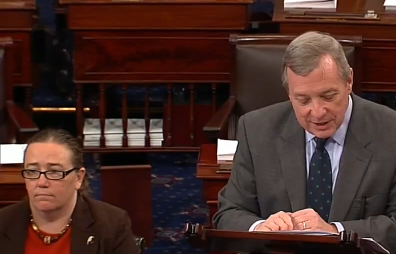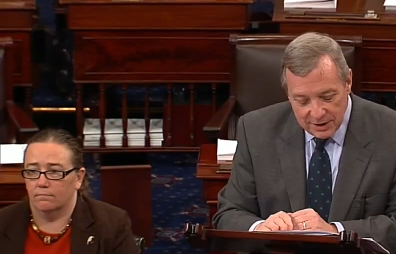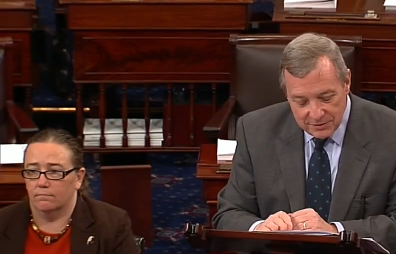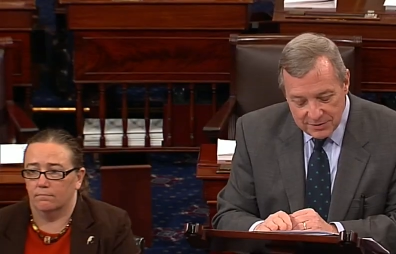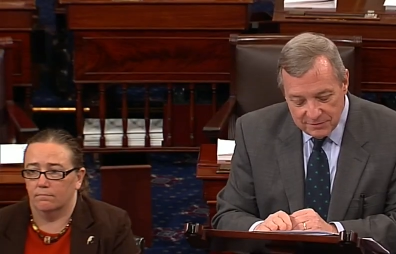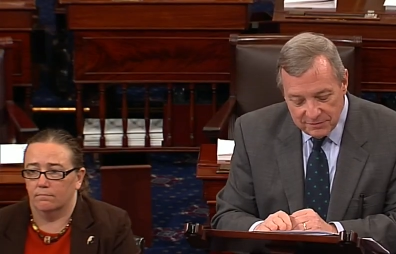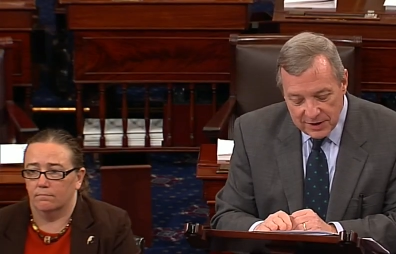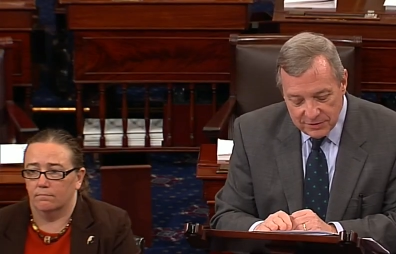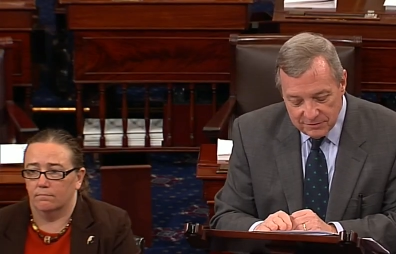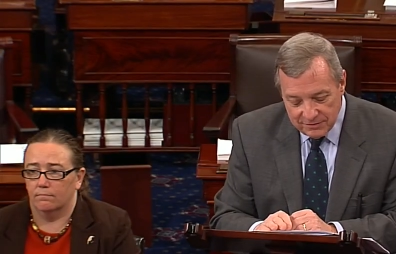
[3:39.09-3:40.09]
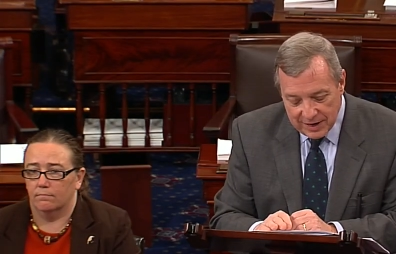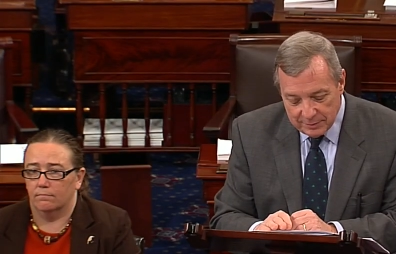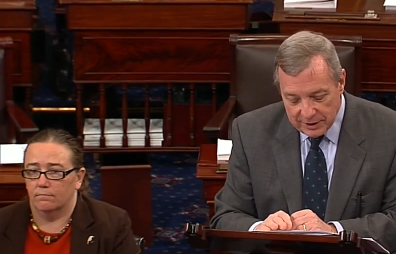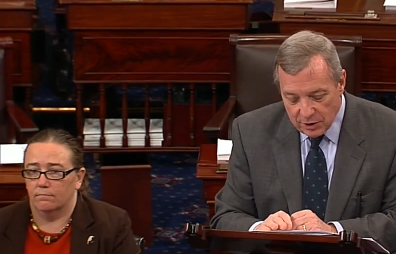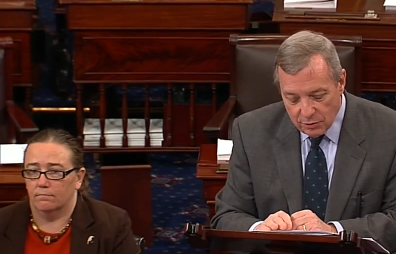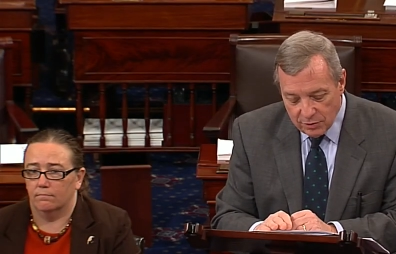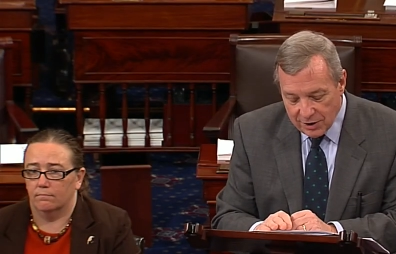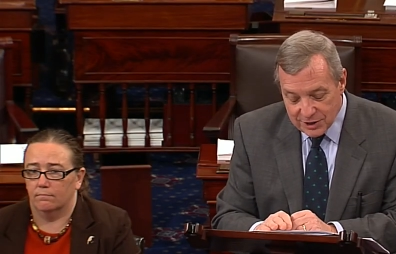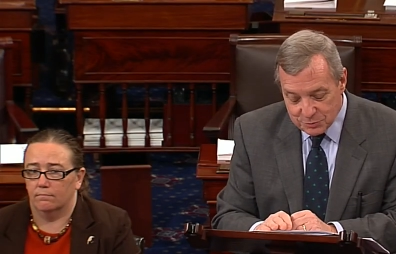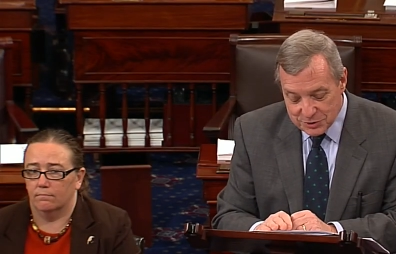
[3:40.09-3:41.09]
Speaker 1: other than faith and family, no
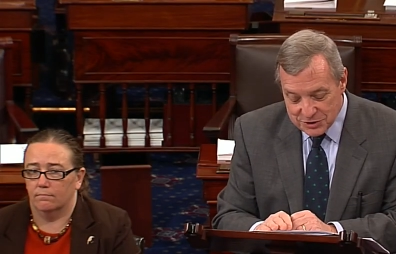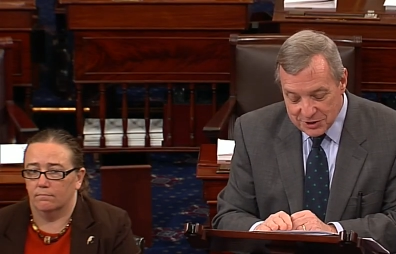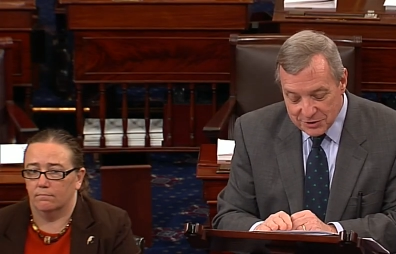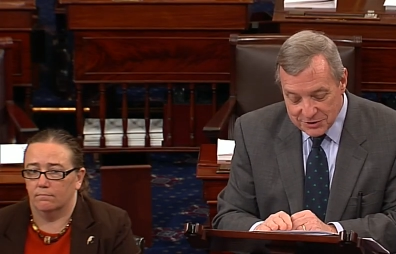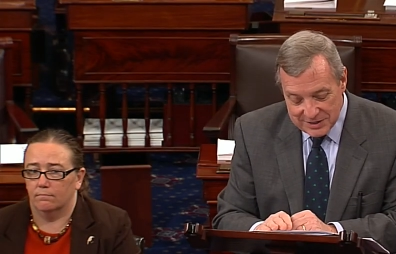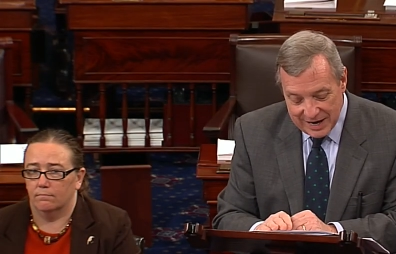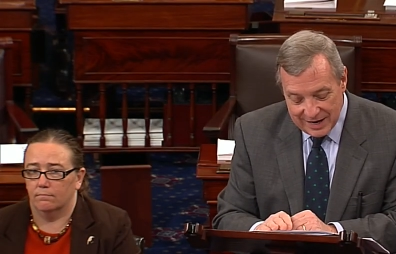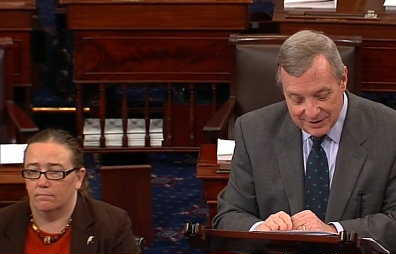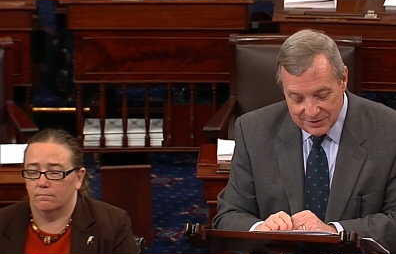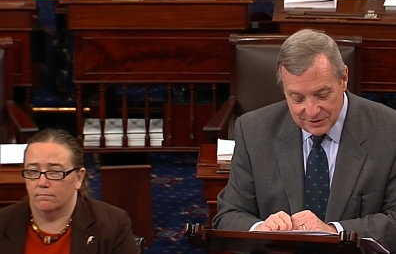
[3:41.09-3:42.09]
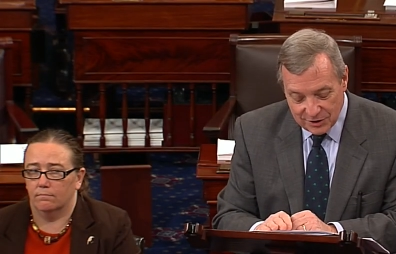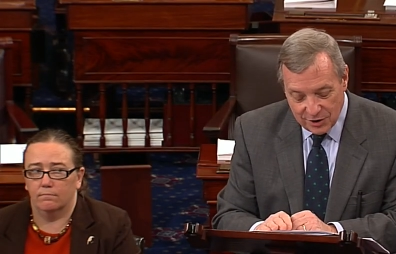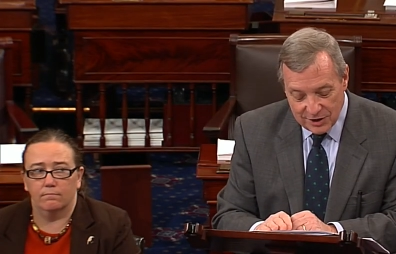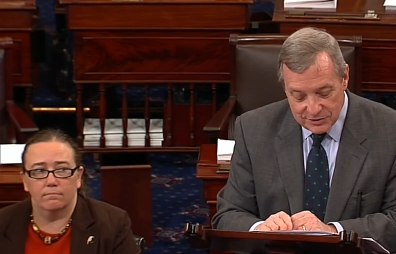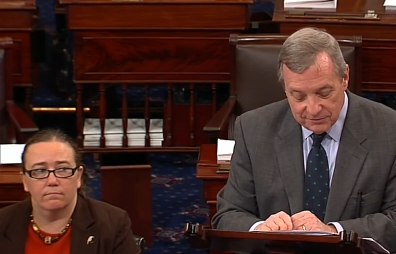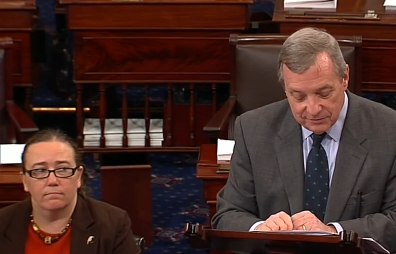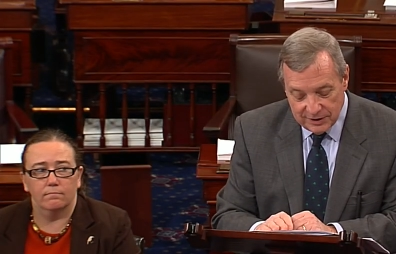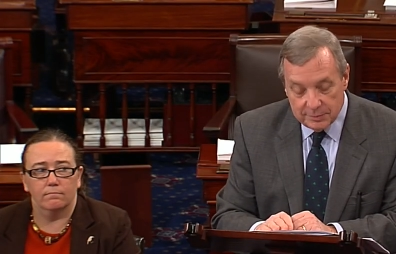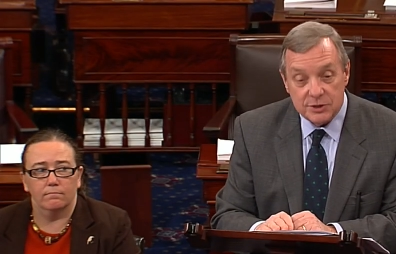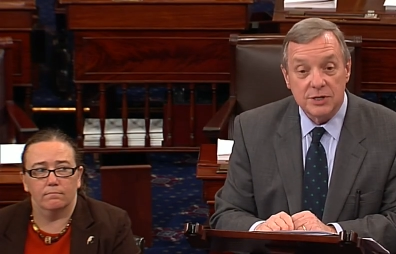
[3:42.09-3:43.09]
cause was dearer to Andy than the cause of
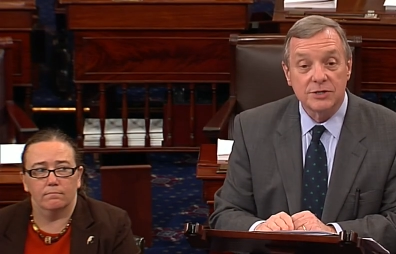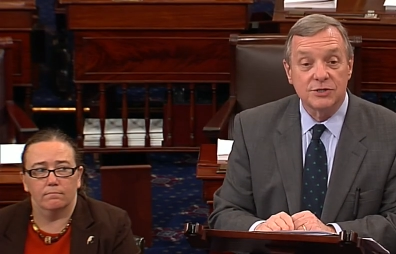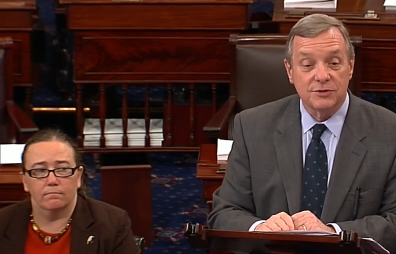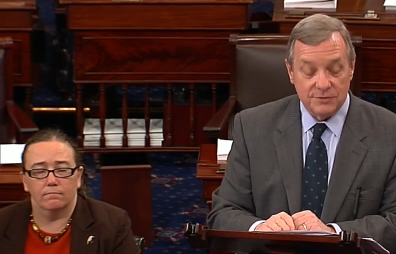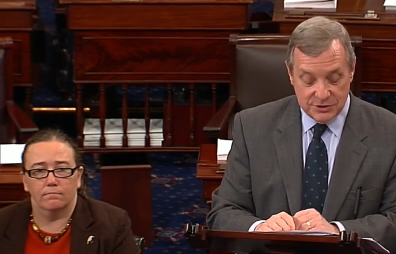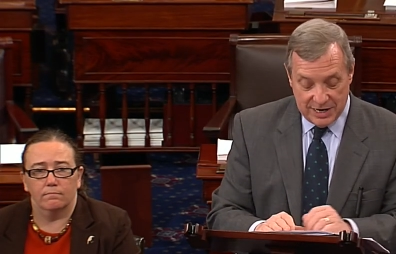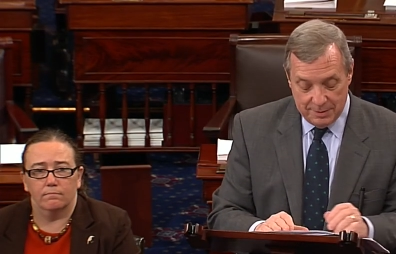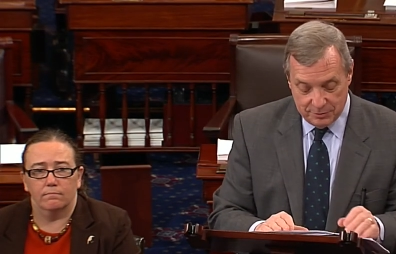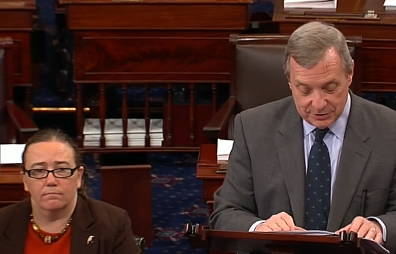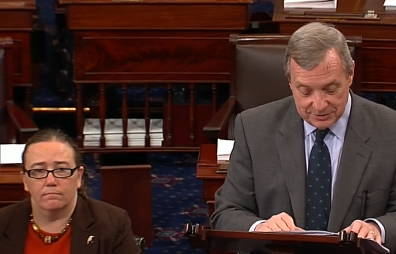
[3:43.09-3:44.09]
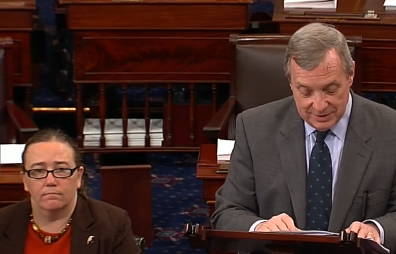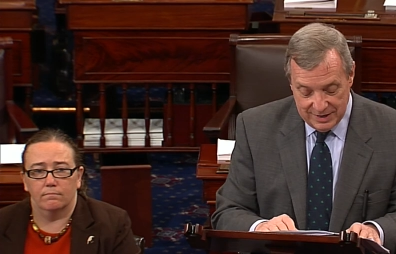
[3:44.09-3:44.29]
freedom and justice for Cyprus.